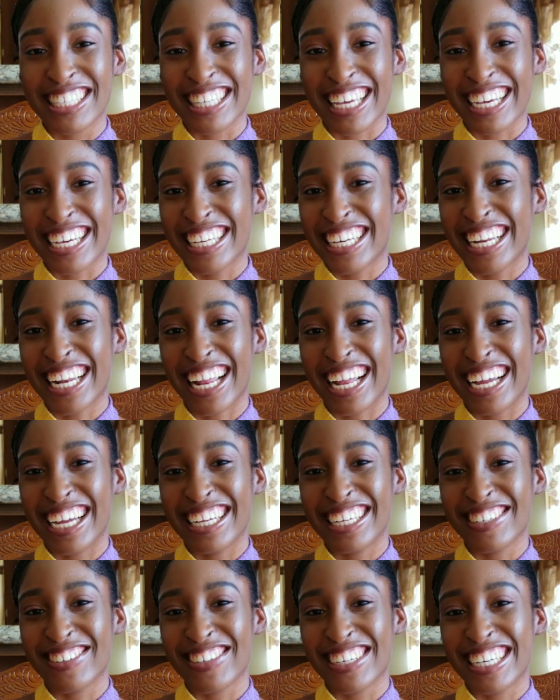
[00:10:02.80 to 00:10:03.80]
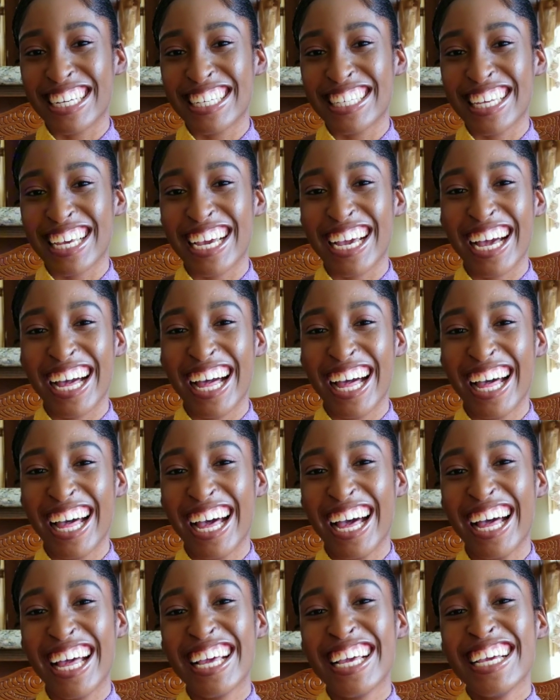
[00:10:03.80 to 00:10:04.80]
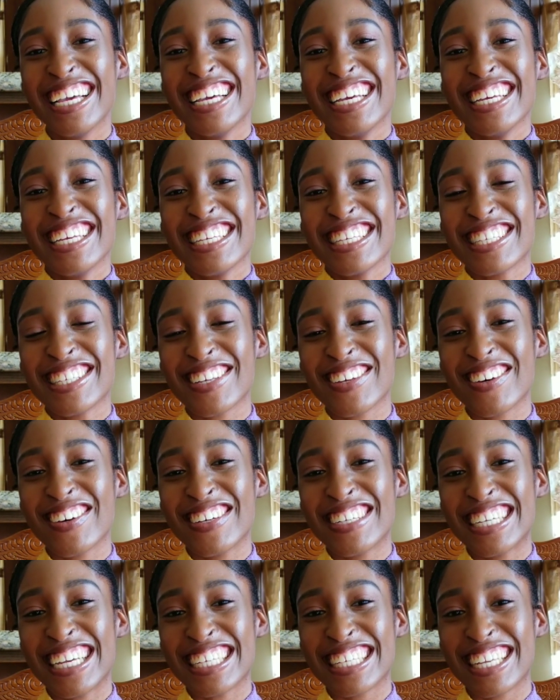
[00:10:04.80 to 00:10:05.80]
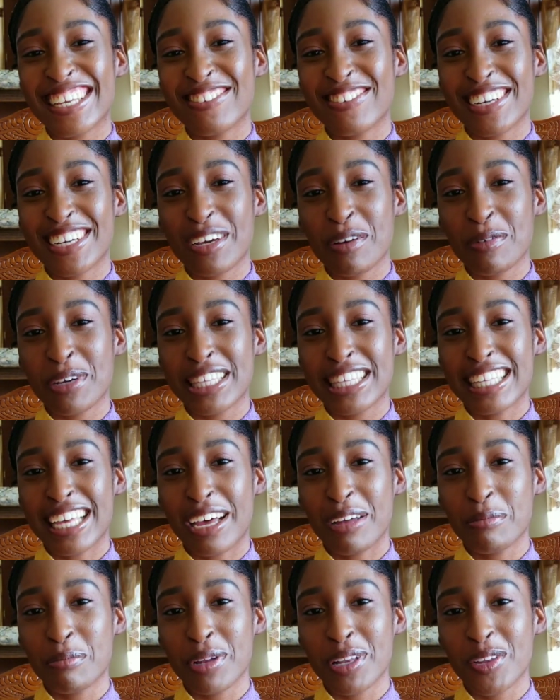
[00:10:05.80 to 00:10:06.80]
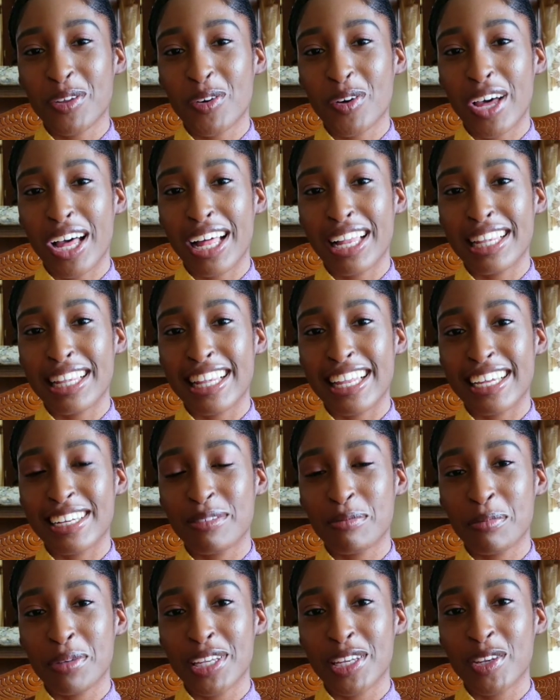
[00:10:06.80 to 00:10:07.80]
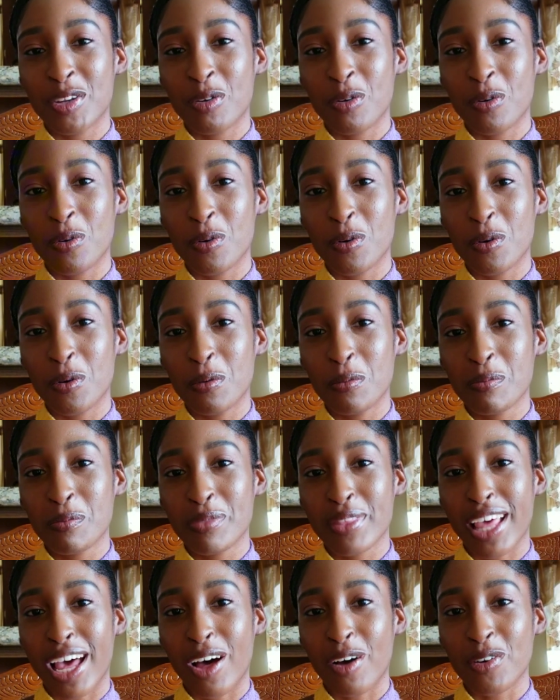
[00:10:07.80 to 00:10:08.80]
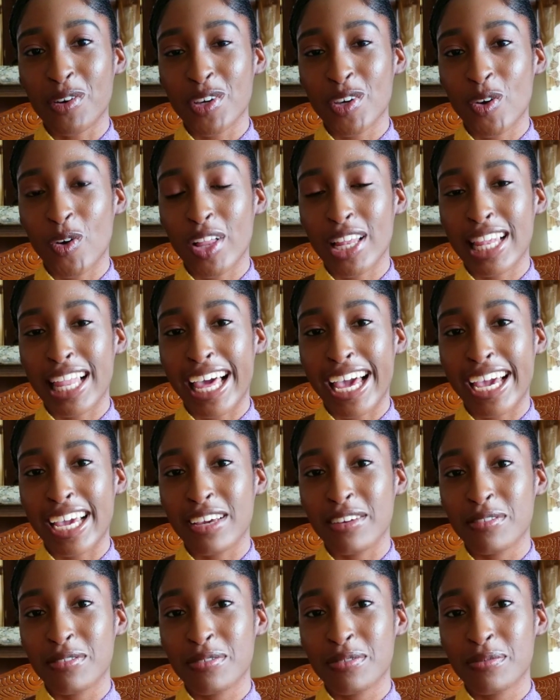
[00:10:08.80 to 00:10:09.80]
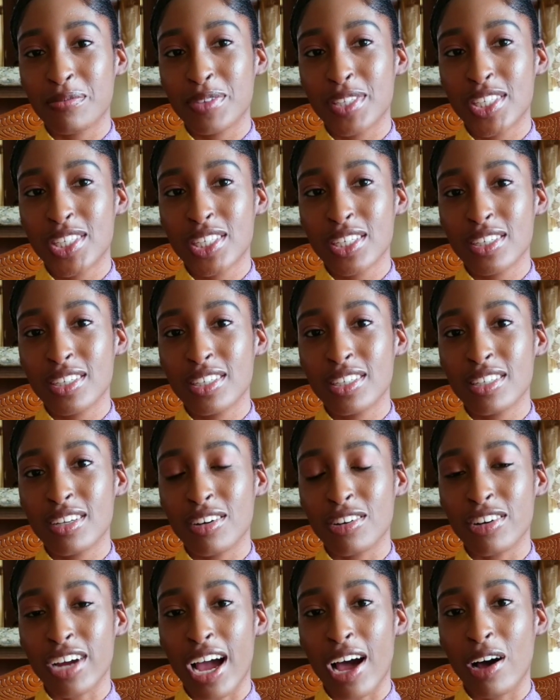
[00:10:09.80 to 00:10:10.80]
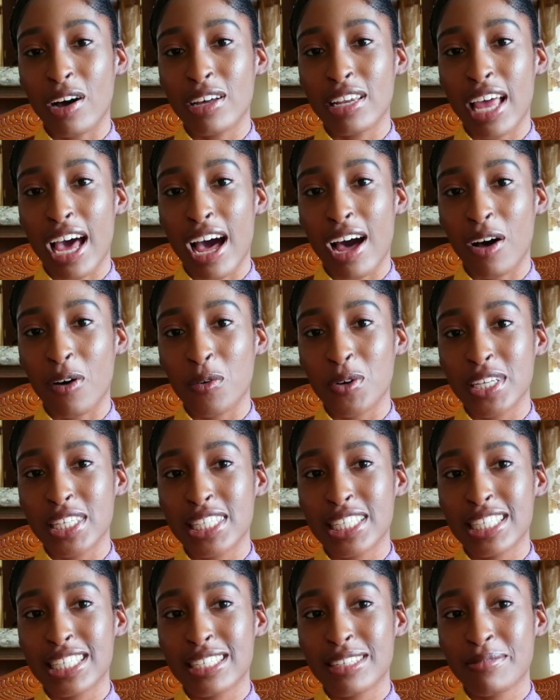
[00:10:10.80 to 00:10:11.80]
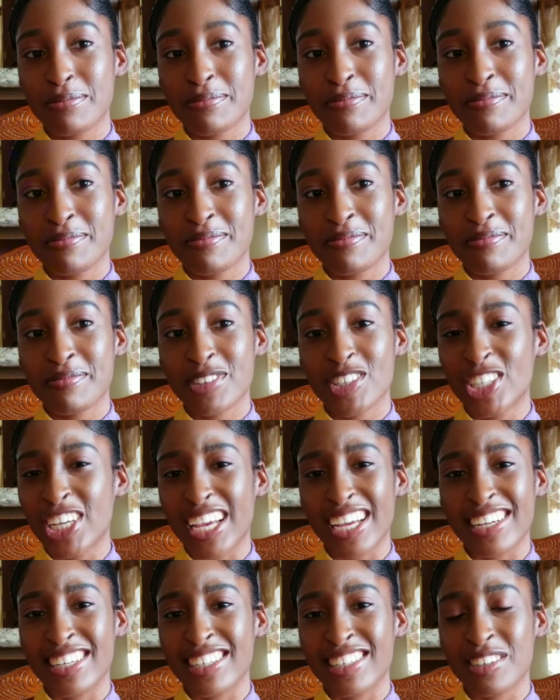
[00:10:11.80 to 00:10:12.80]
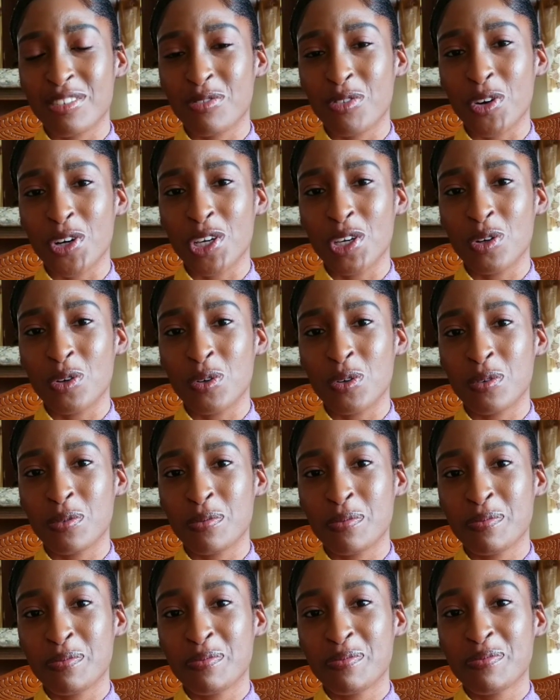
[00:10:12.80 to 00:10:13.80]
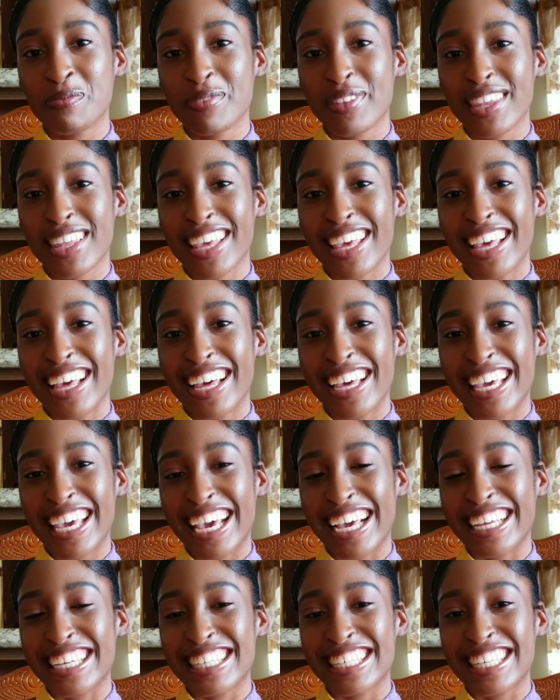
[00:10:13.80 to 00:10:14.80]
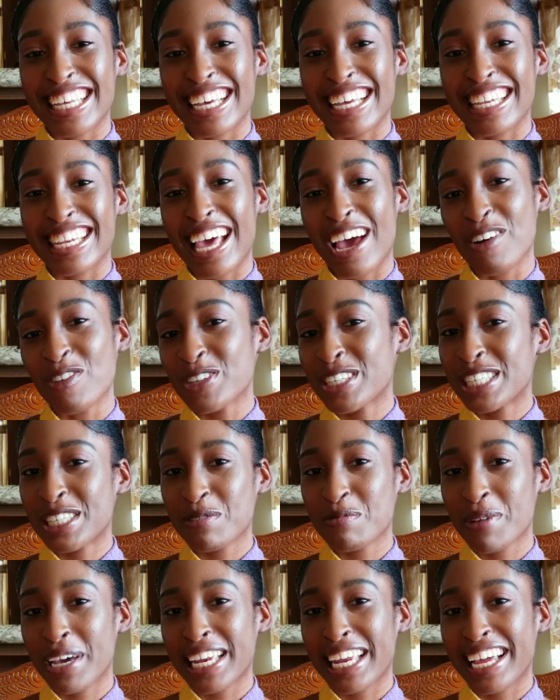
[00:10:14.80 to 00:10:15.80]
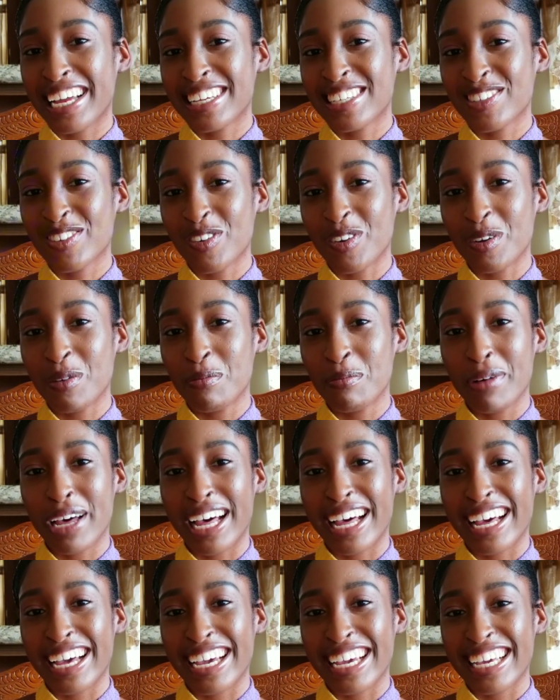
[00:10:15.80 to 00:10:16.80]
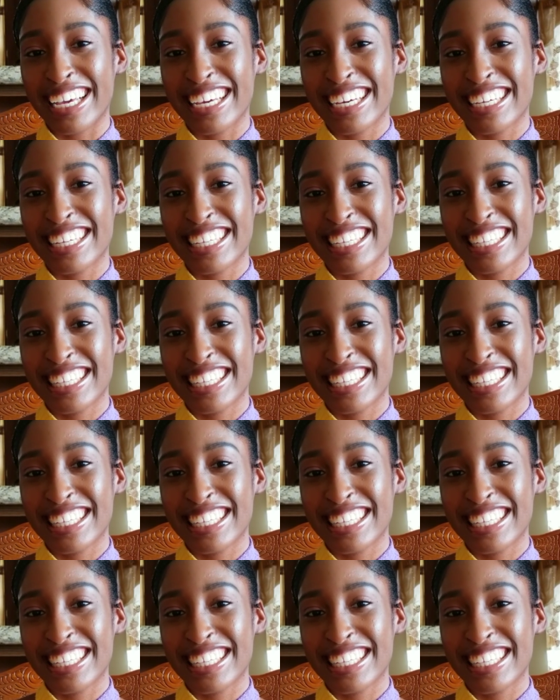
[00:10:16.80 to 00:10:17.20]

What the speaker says: I cannot hear it, read it. So just leave a comment down below and let me know how your life turned around, how it's changed for you. Yes, and I will see you in my next one. Bye.